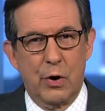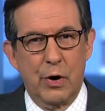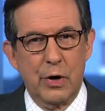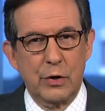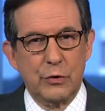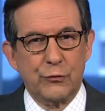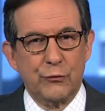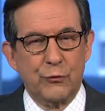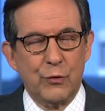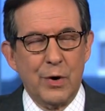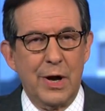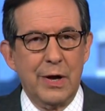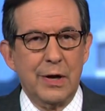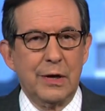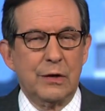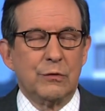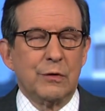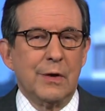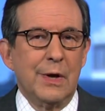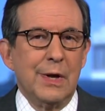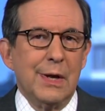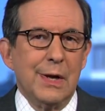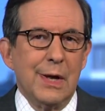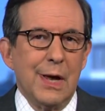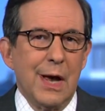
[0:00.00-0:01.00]
charged
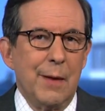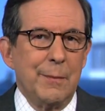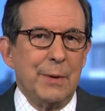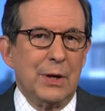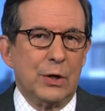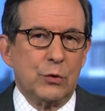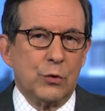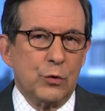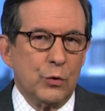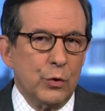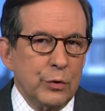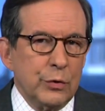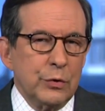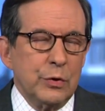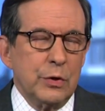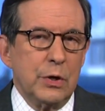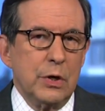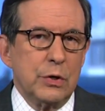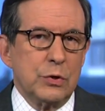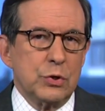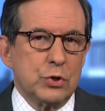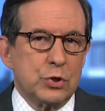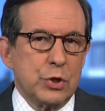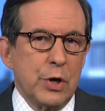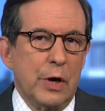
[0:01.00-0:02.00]
phrase. I mean,
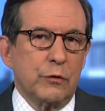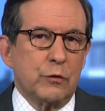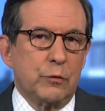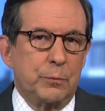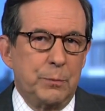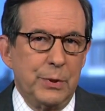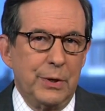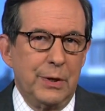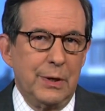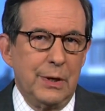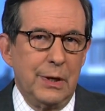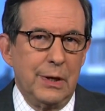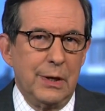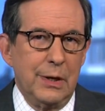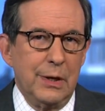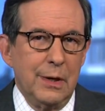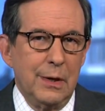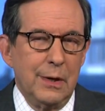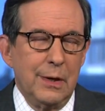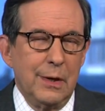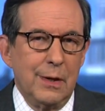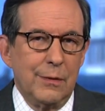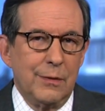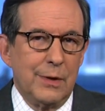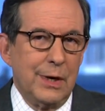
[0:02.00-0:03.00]
couldn't it just
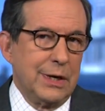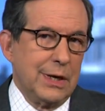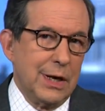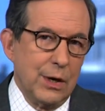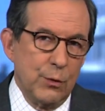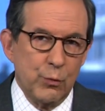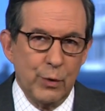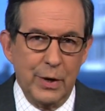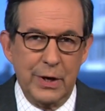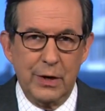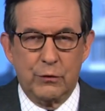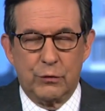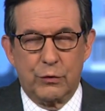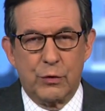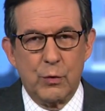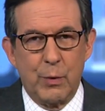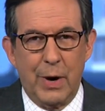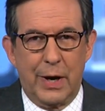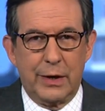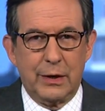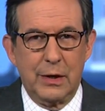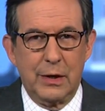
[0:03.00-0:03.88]
be that he reads the